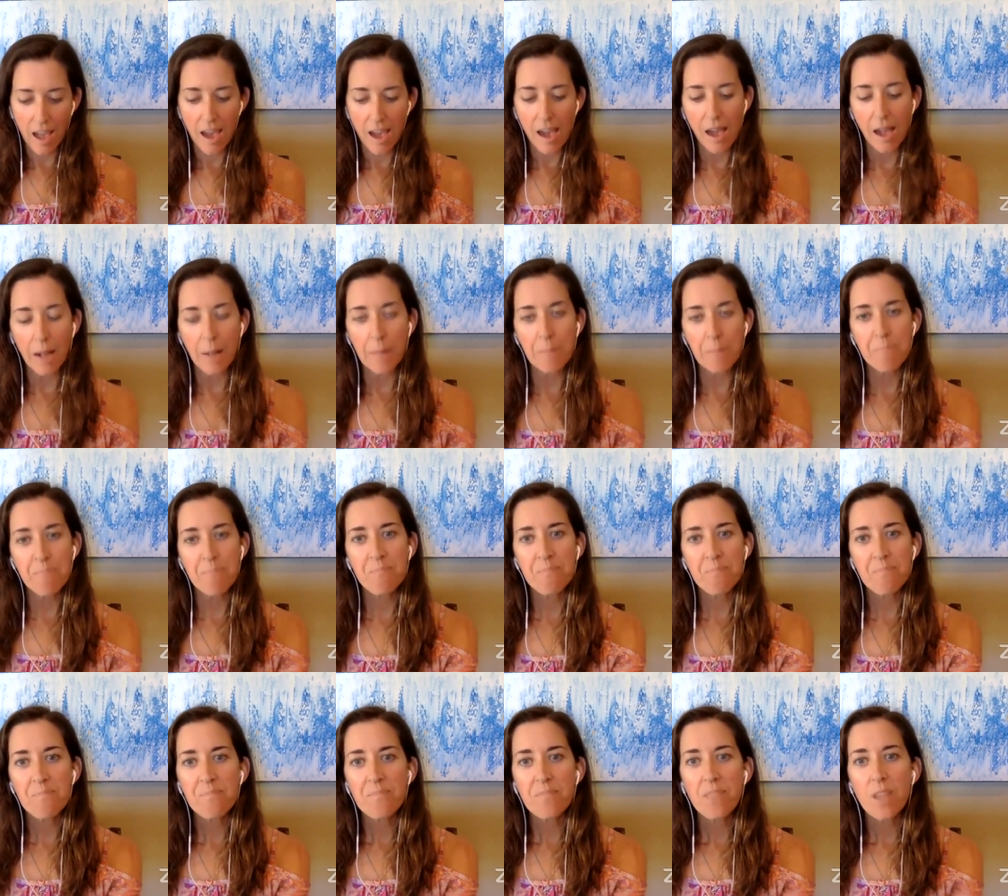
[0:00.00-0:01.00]

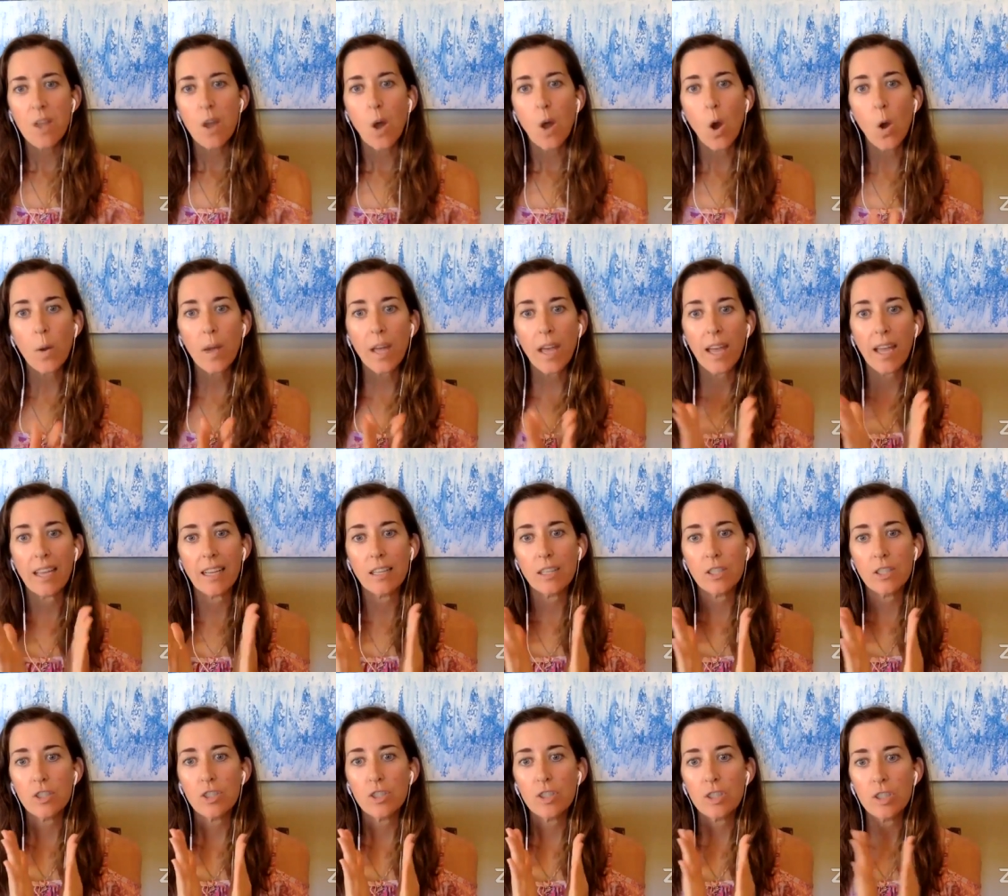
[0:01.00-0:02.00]
Um,
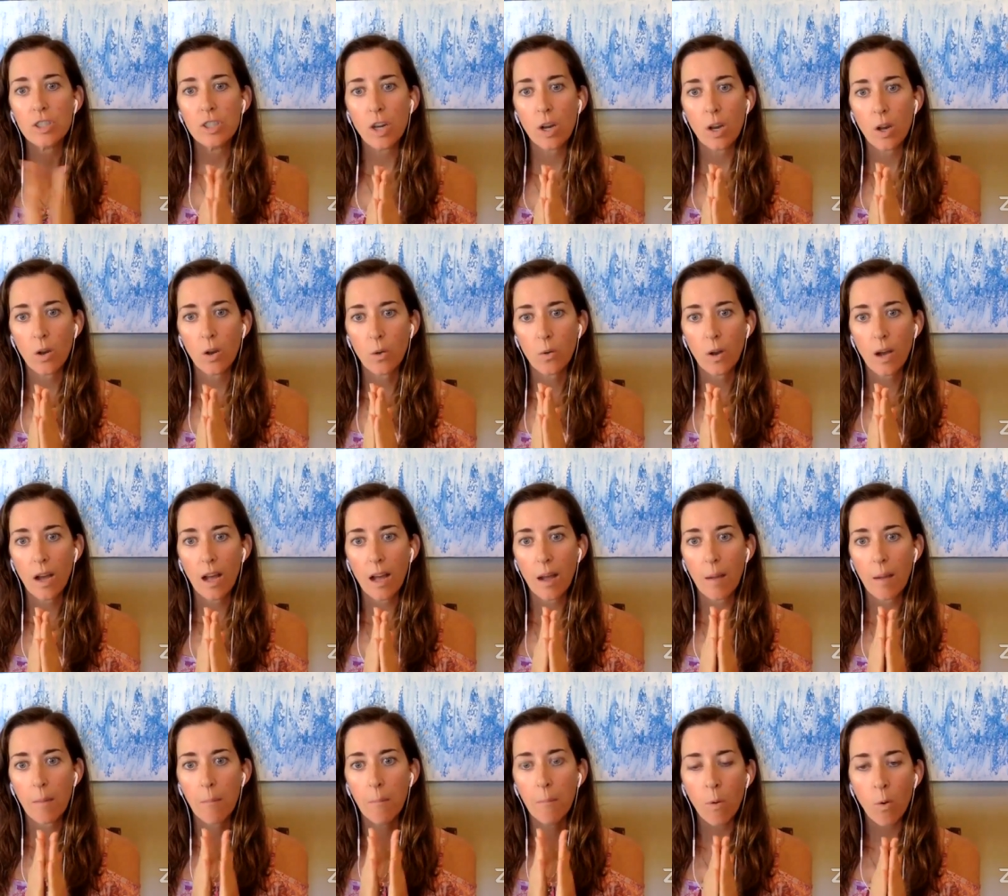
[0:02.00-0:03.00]
okay, so
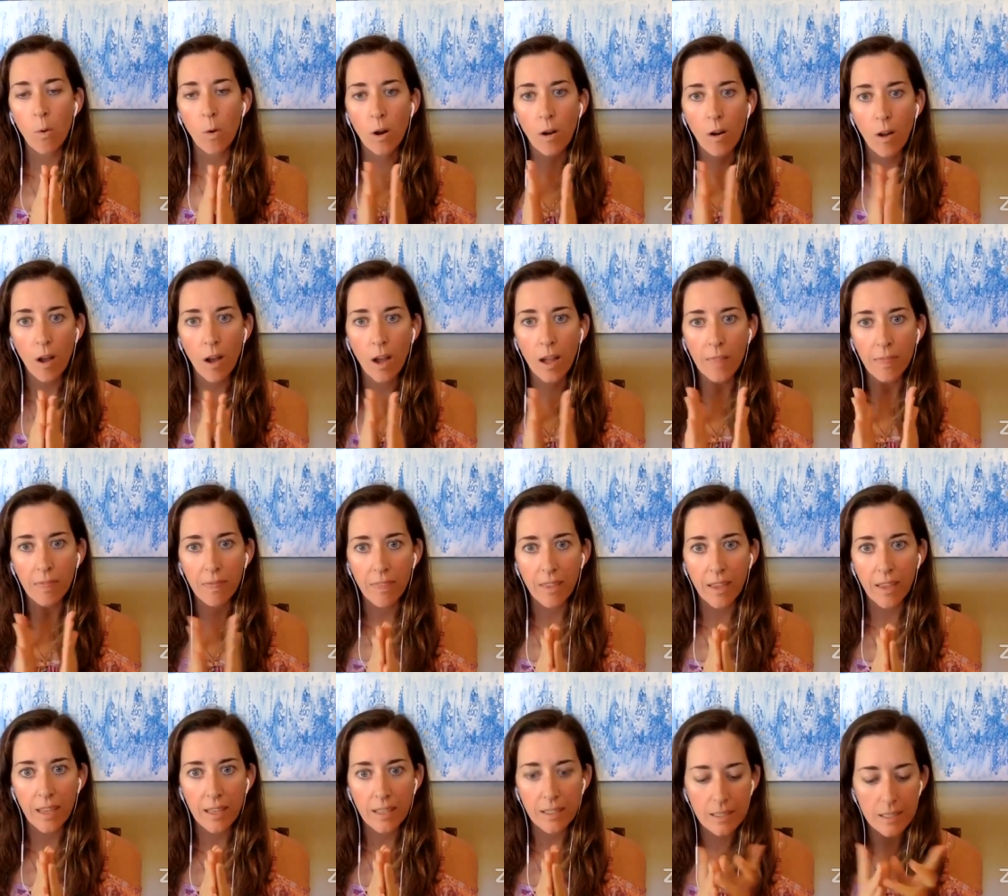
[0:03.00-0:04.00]
more on
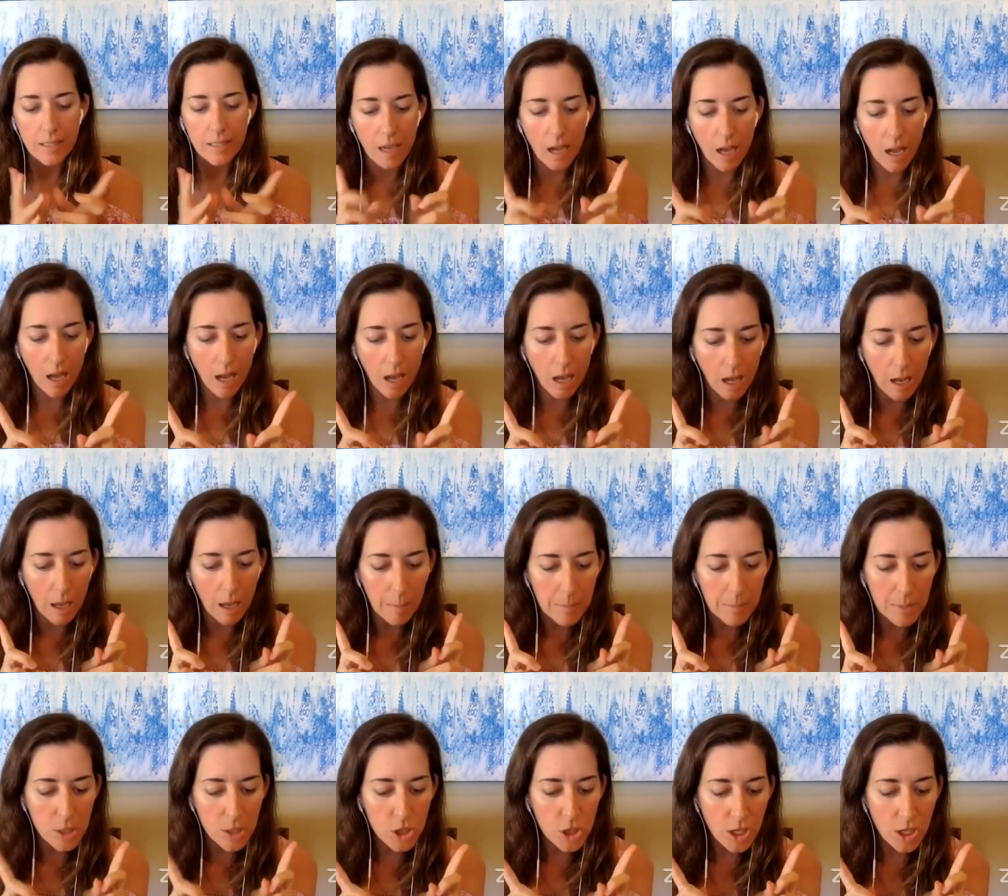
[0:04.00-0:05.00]
this. Uh,
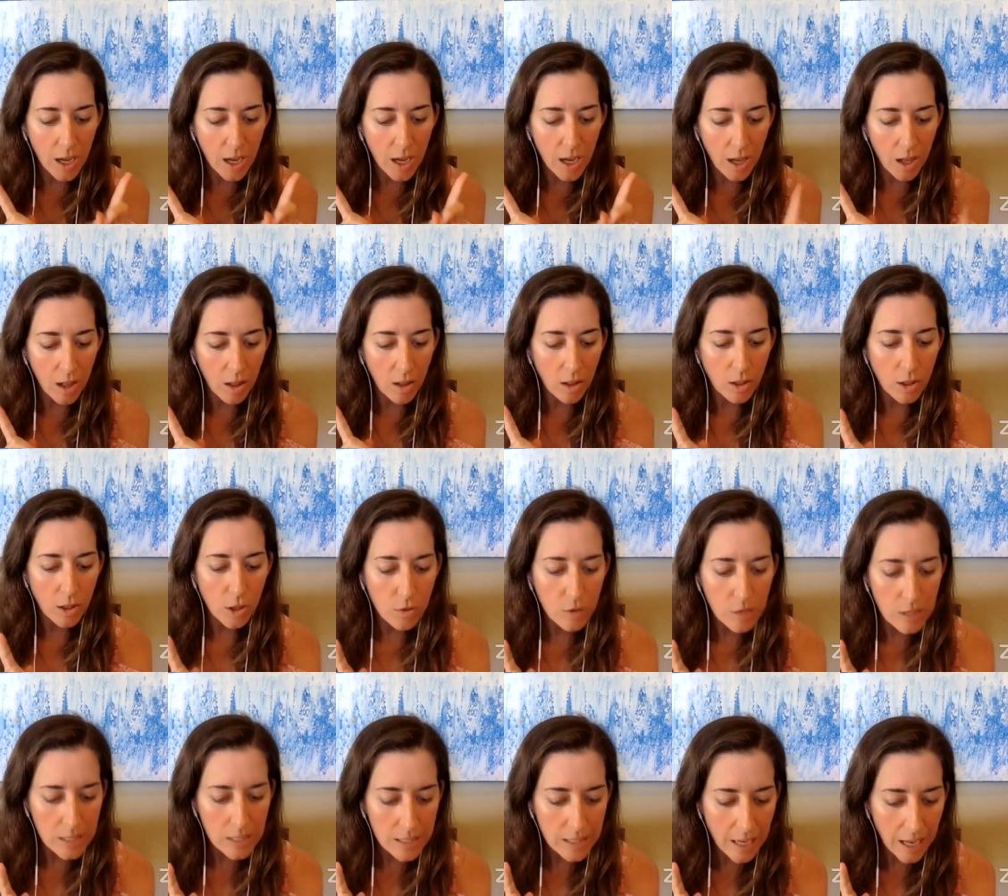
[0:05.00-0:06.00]
Michelle, you
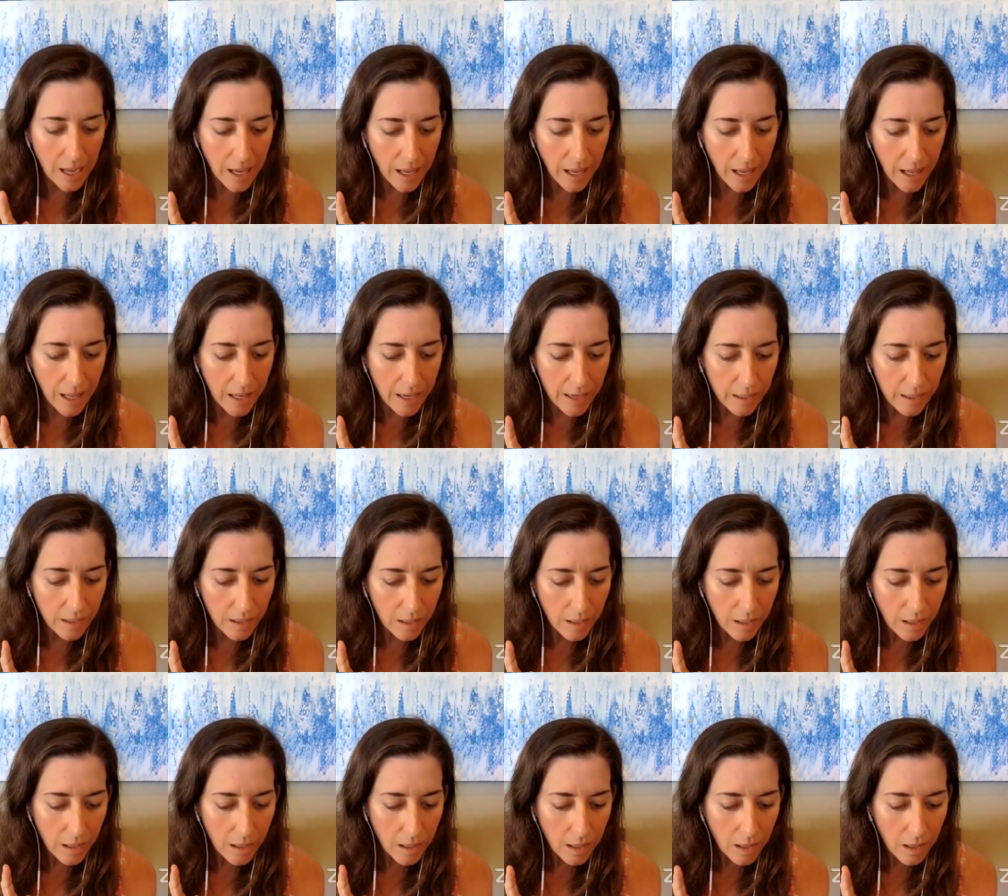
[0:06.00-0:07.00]
said
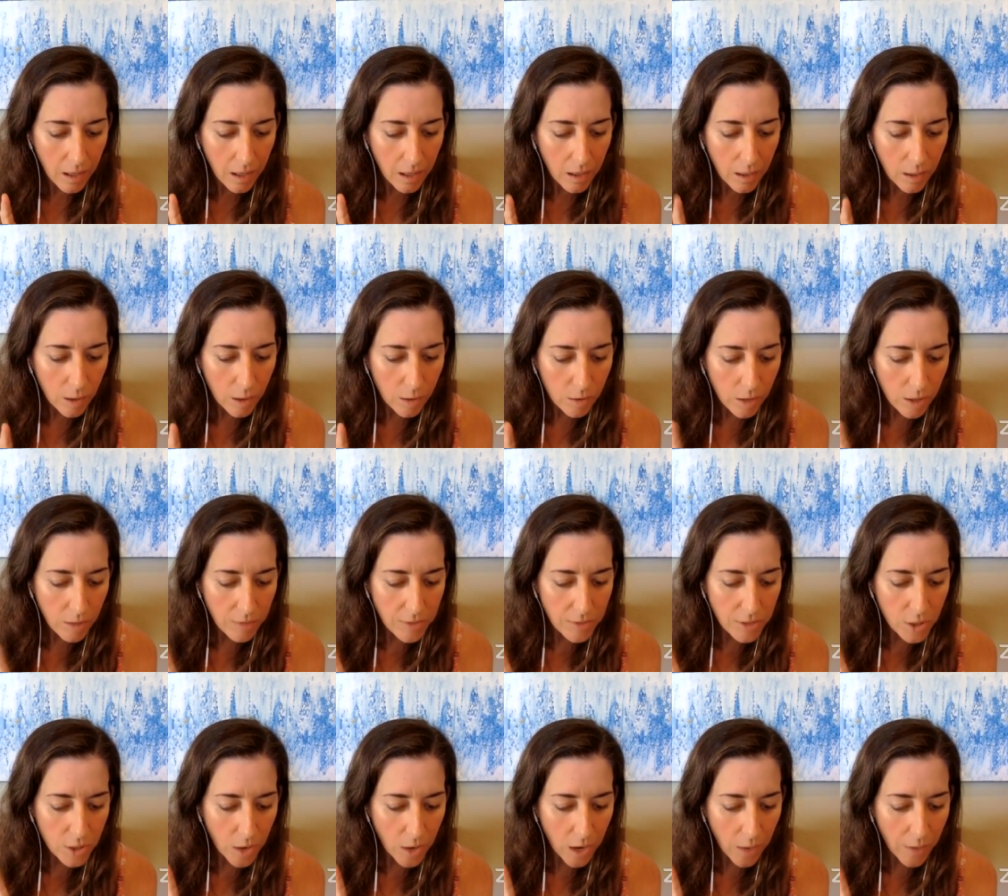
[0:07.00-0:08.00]
you'd love to
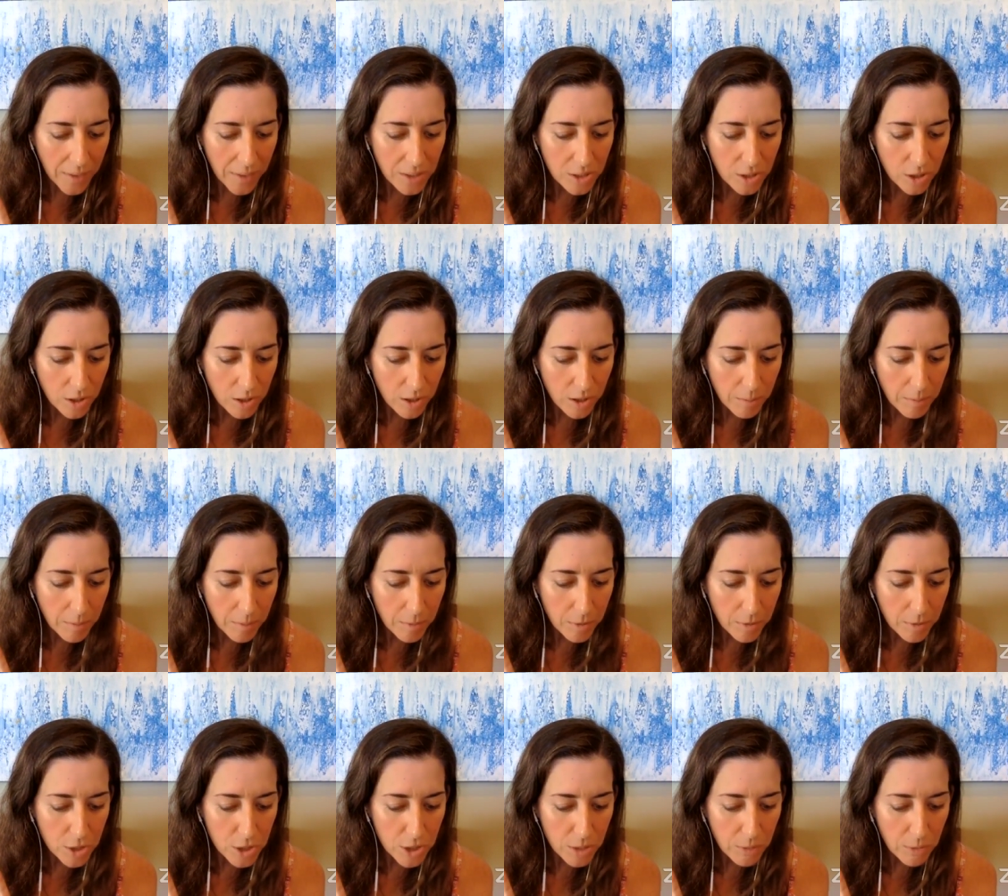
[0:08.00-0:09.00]
know how I started a
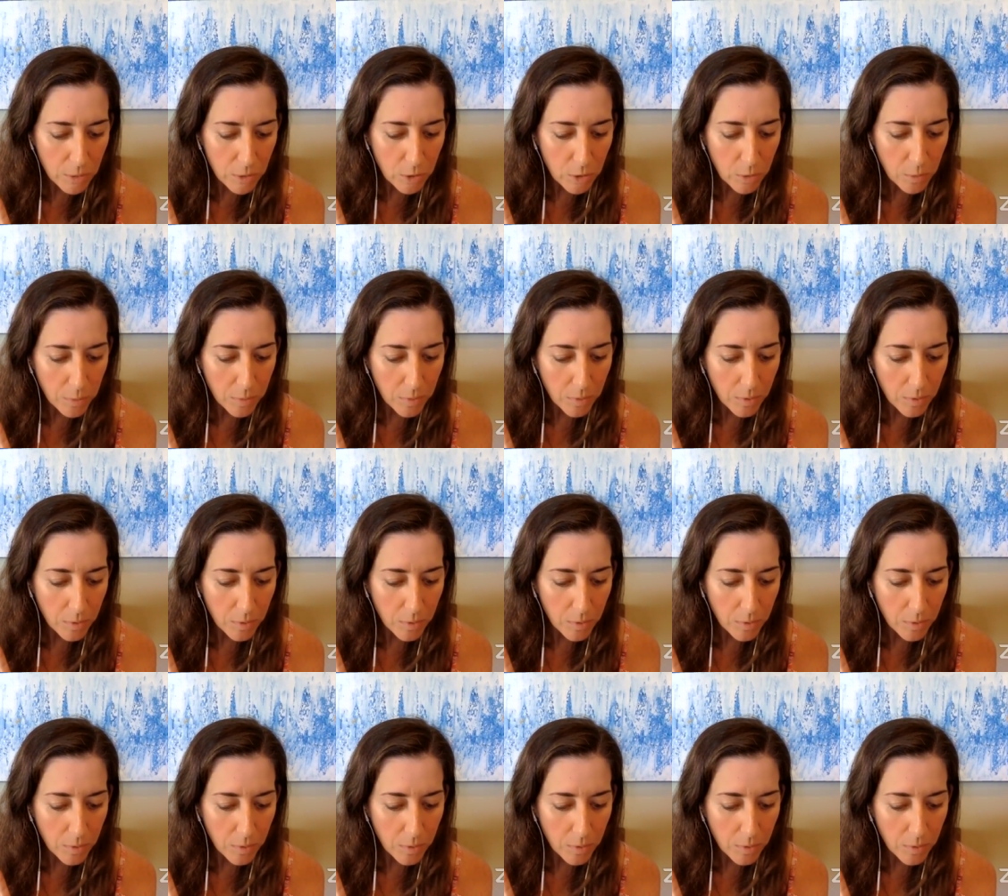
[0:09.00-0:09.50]
membership group